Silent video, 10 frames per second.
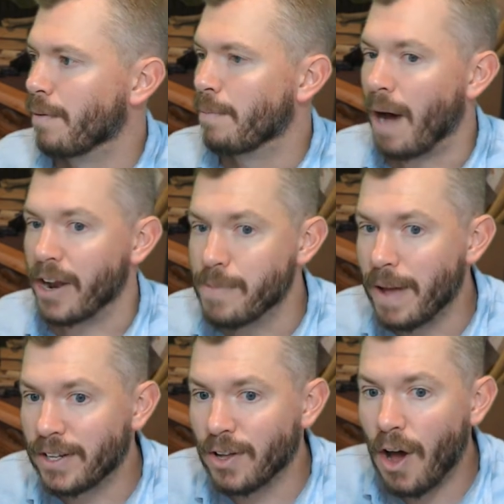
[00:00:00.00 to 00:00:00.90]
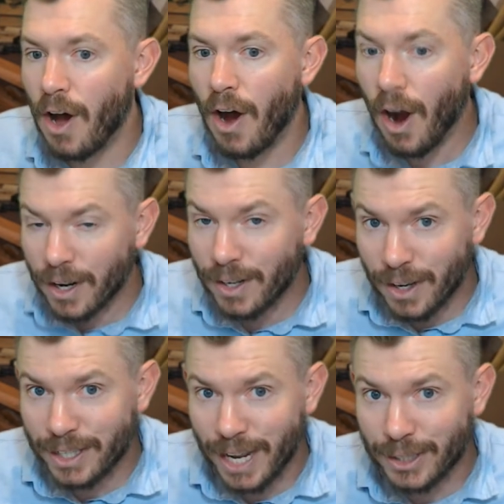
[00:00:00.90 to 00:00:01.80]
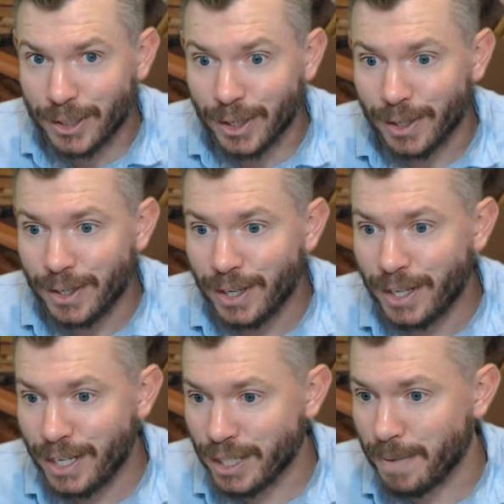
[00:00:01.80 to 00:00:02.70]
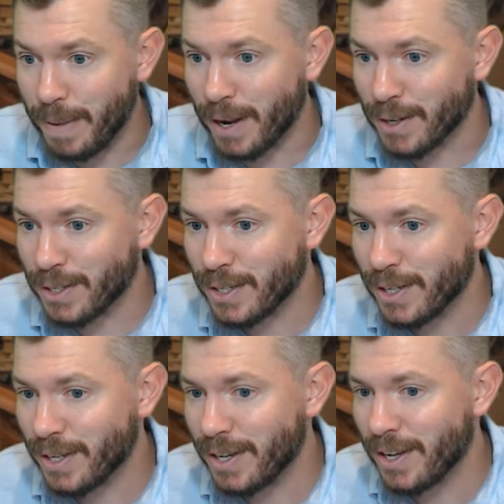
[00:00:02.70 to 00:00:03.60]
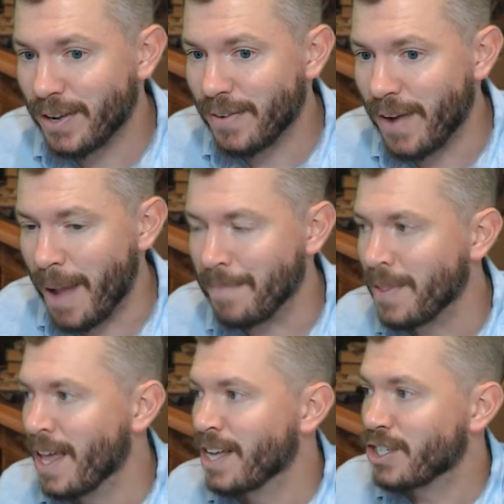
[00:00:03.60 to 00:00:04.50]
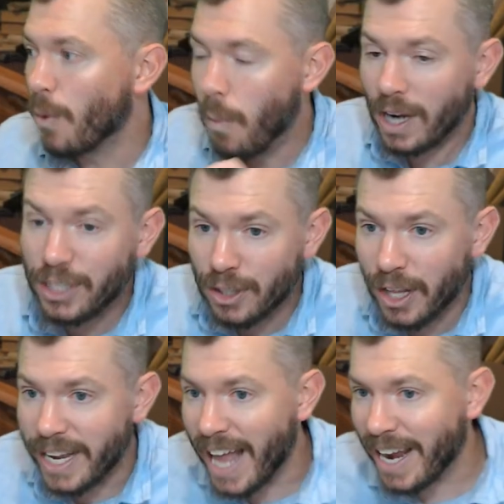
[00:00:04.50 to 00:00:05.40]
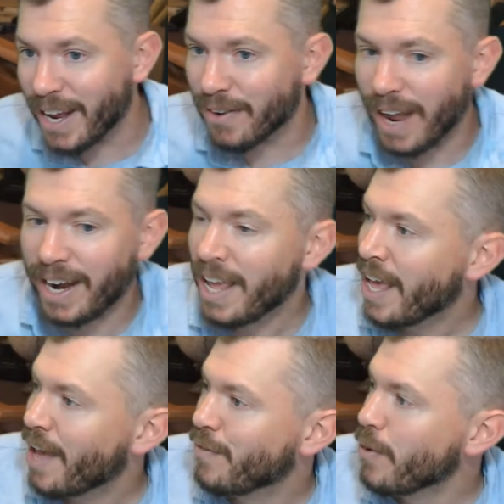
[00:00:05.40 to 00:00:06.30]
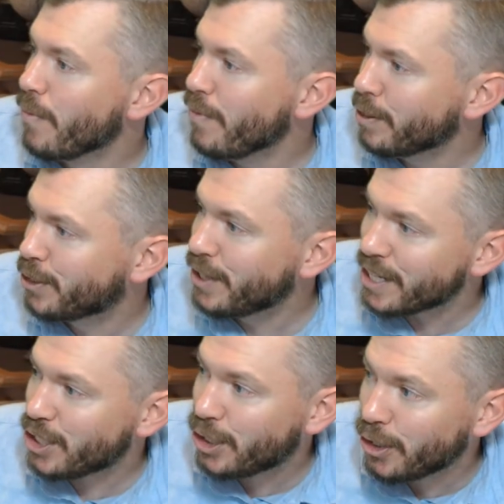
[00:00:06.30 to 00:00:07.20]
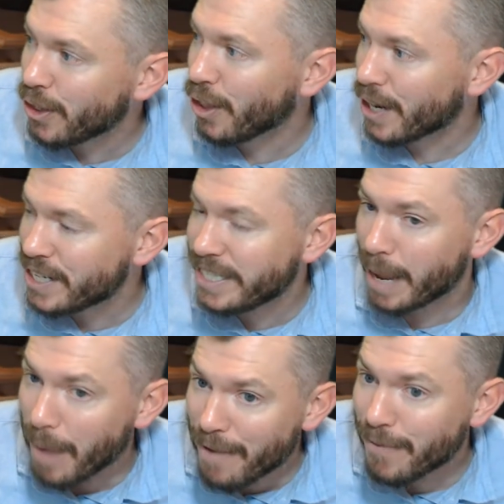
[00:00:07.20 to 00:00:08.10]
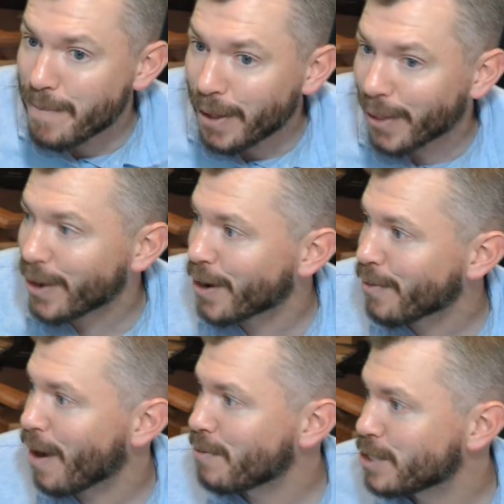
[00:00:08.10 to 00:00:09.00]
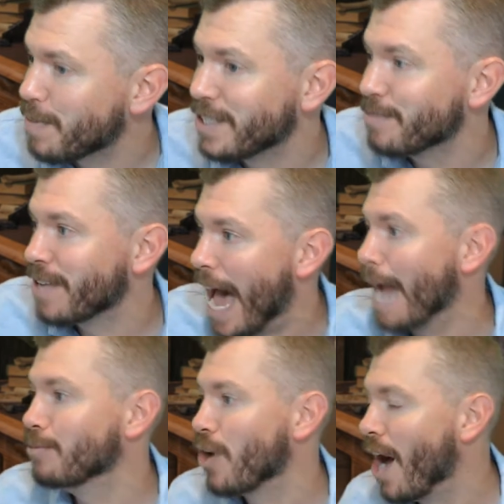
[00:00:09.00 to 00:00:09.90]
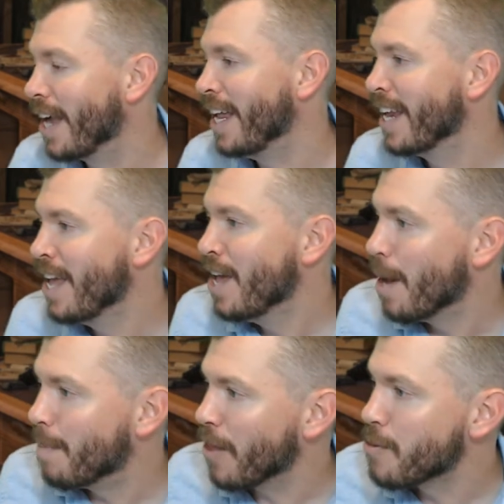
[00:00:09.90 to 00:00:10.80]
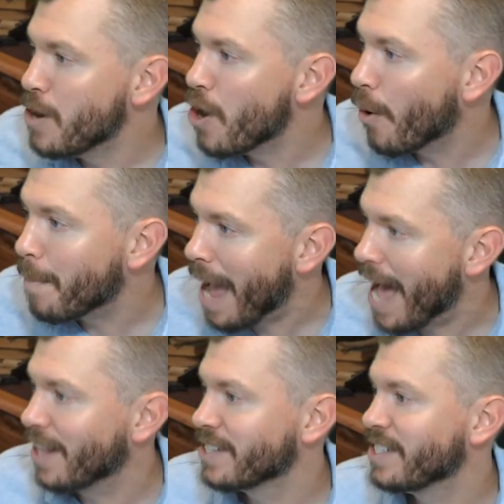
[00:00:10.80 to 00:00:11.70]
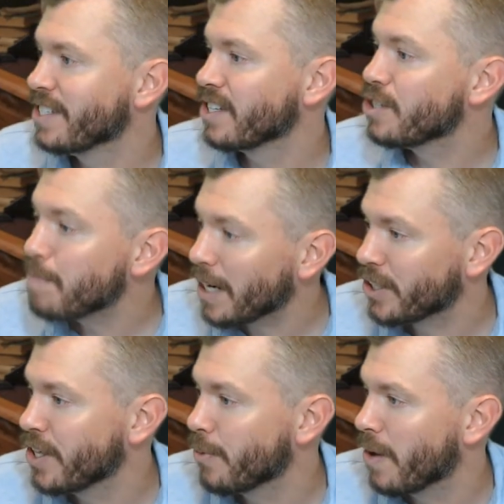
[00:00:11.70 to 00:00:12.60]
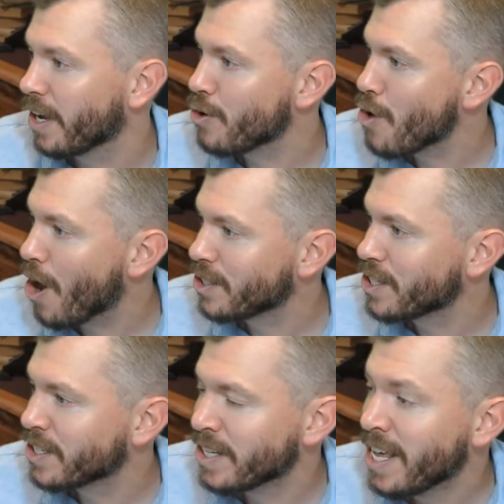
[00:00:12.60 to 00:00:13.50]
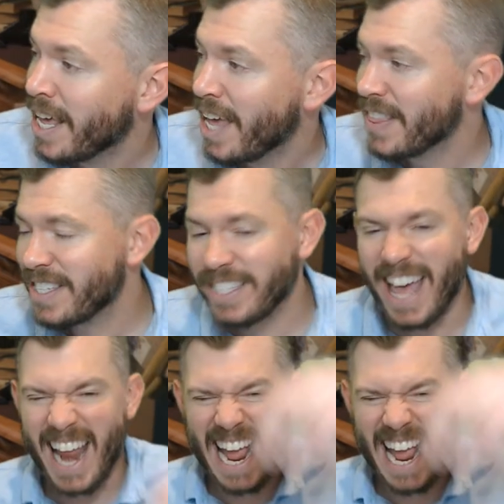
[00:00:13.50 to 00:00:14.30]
Monumental architecture disappears right? So what you're looking at here, right? If you, you this should look semi-familiar, right? We spent some time talking about the Minoan palaces, especially the one at Knossos, and this is that